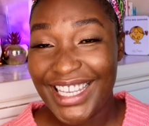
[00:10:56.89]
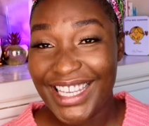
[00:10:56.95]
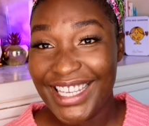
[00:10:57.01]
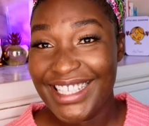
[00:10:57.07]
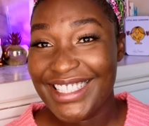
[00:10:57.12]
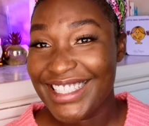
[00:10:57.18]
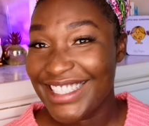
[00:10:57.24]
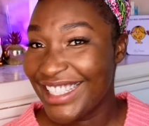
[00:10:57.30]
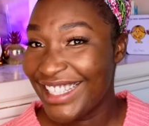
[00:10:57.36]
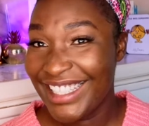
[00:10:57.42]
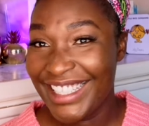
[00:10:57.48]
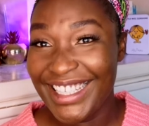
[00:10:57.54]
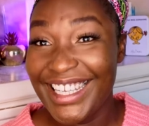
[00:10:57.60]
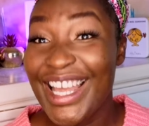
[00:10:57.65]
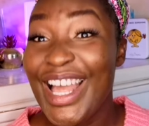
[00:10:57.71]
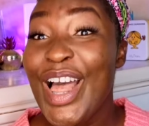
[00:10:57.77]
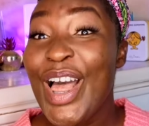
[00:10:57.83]
is
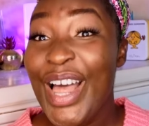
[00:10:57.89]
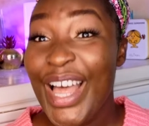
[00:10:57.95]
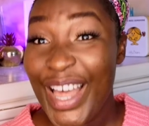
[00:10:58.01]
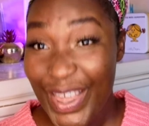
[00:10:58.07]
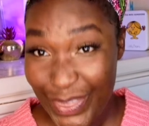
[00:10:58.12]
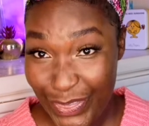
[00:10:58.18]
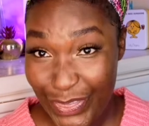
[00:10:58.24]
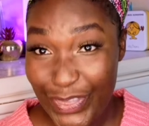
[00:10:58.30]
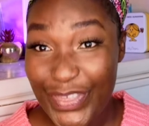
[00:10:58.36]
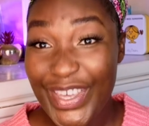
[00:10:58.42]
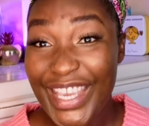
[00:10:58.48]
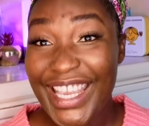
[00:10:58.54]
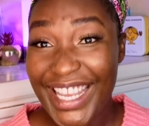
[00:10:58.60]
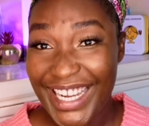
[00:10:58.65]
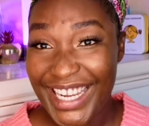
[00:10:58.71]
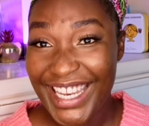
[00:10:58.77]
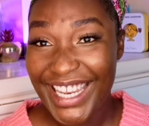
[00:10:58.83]

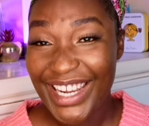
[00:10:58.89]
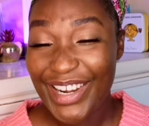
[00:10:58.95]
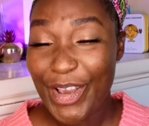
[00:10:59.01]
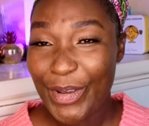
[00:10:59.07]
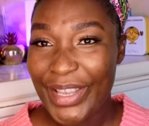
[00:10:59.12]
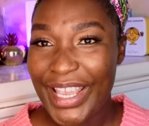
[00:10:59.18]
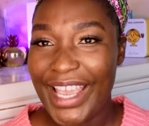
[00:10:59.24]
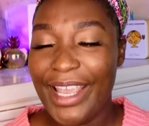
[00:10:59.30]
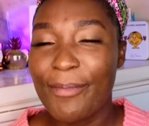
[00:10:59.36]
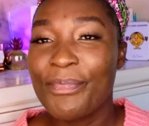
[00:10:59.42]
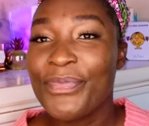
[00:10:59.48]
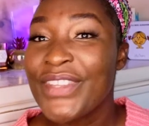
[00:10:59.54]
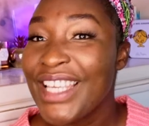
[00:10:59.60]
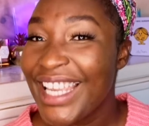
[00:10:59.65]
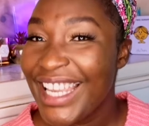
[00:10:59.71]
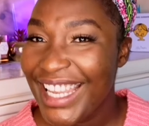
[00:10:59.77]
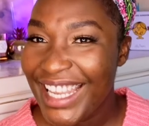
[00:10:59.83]
thickening, okay?
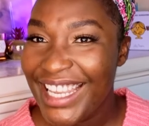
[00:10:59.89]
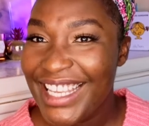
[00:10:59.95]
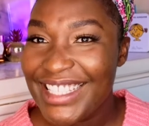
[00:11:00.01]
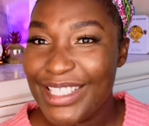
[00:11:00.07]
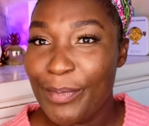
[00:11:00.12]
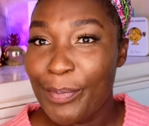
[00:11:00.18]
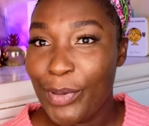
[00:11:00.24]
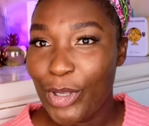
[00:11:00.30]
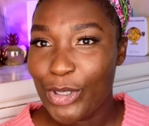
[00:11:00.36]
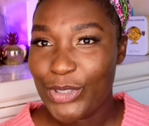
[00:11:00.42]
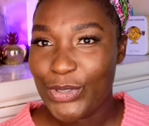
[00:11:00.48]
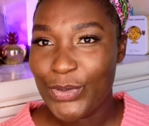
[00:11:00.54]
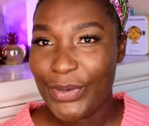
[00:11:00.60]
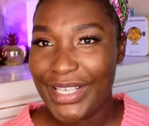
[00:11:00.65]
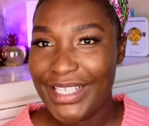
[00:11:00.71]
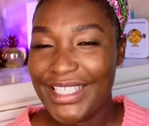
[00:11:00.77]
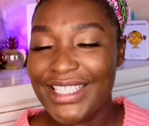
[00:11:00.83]
Here's the plot
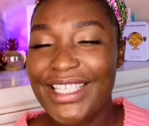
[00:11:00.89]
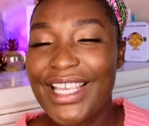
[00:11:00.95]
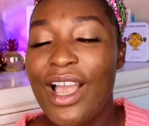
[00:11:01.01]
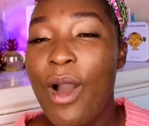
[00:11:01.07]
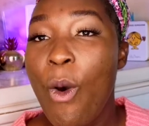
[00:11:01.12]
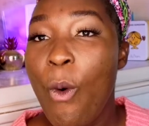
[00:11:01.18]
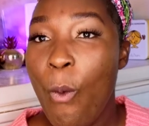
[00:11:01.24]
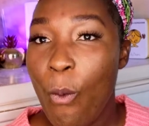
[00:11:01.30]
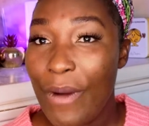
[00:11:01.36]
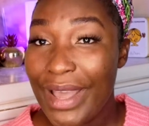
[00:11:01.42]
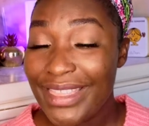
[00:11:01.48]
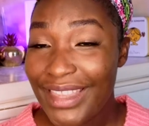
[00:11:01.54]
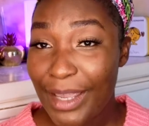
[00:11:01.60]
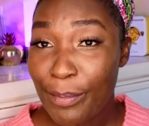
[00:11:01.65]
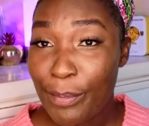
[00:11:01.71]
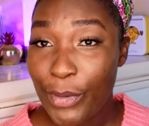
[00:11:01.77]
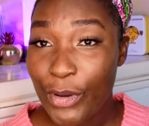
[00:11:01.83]
twist. When they